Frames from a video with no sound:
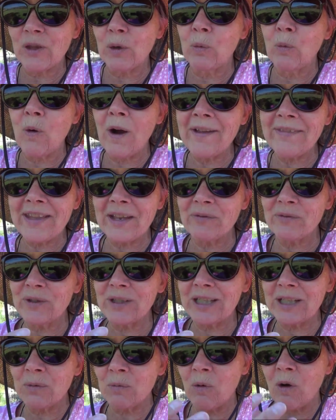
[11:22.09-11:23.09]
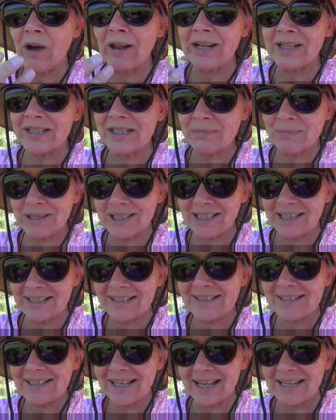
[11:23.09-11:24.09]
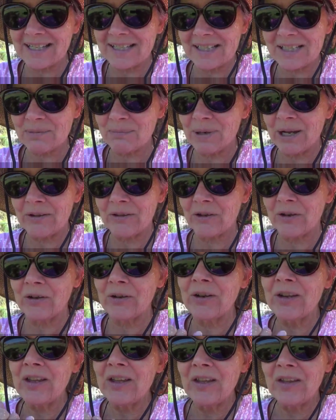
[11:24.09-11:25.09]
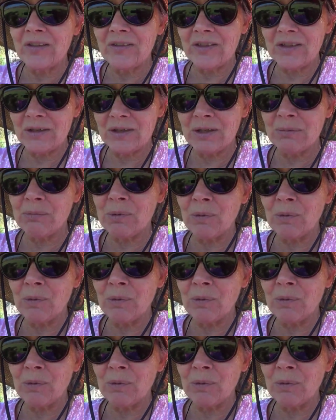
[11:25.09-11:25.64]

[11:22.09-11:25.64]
the one that really wanted to be inside its mother, the